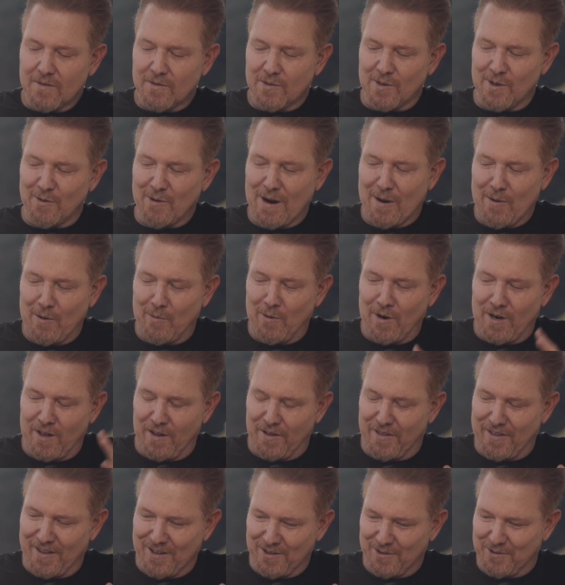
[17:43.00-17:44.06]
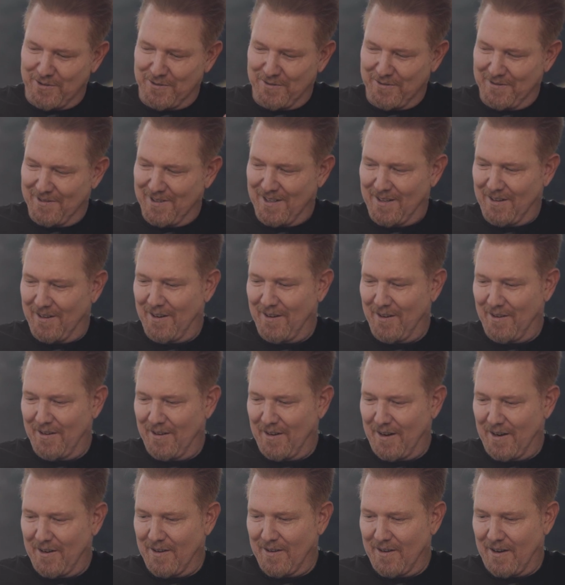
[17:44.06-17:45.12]
So, Rabbi, one of the things that
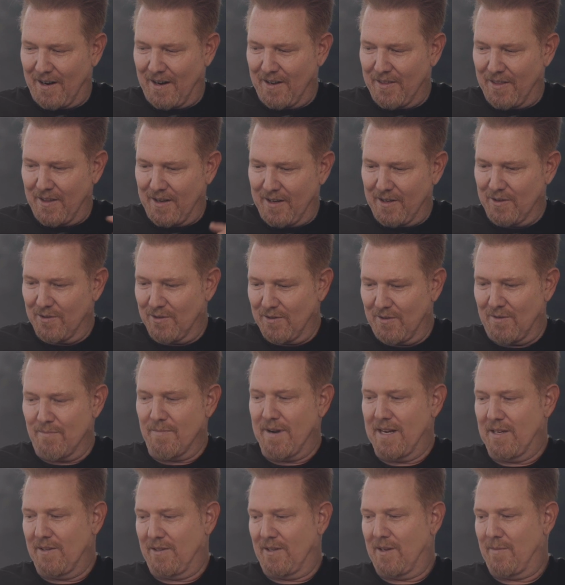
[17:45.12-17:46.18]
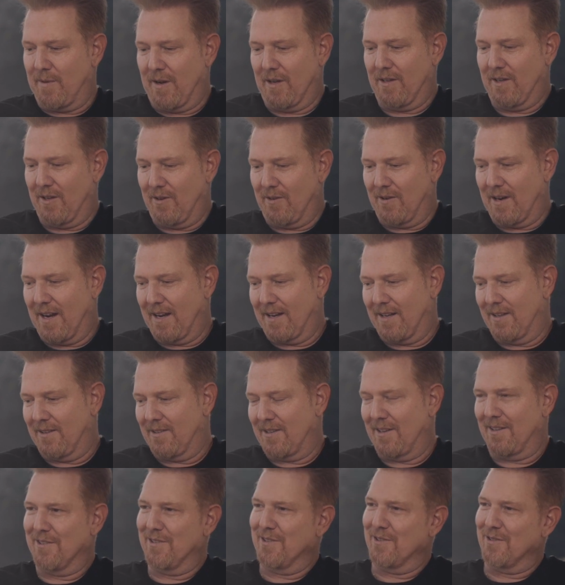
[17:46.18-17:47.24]
I think is so amazing about you, and I can
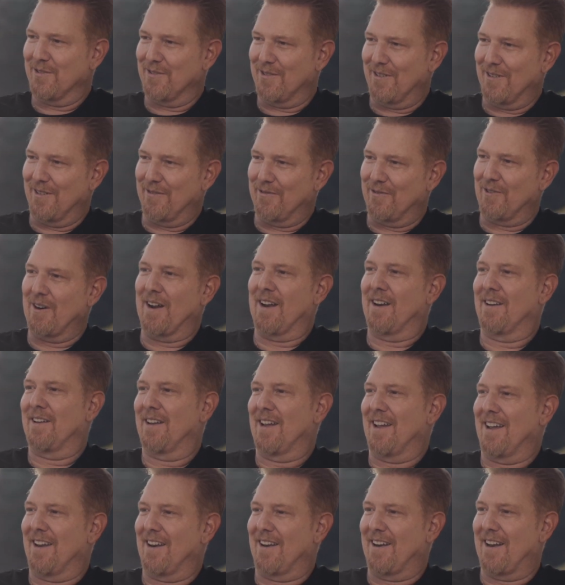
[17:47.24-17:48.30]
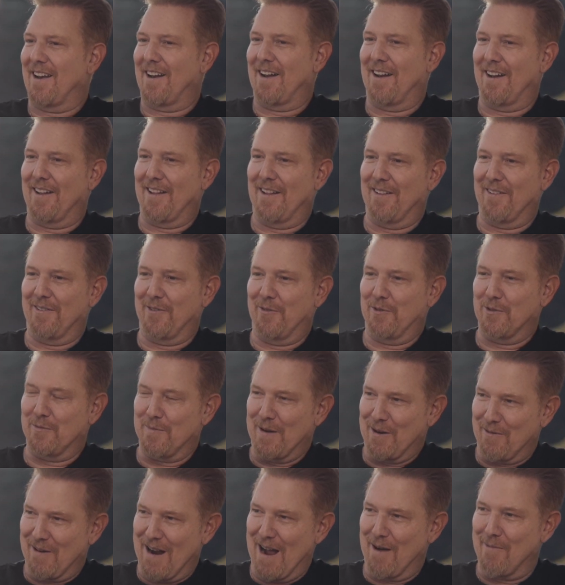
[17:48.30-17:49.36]
say this as a friend and you as
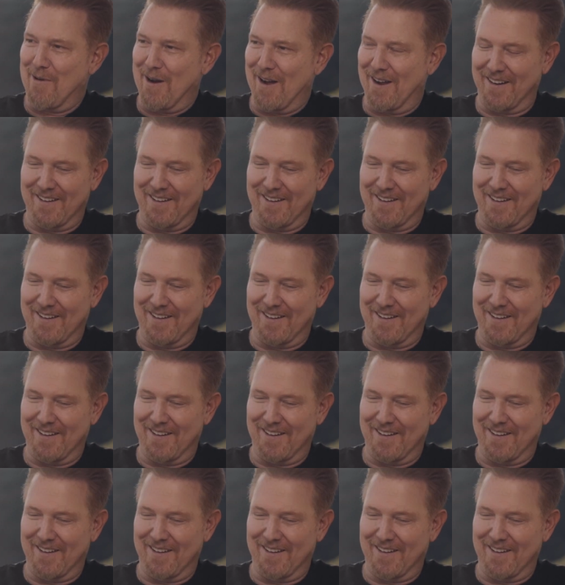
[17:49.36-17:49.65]
my rabbi, I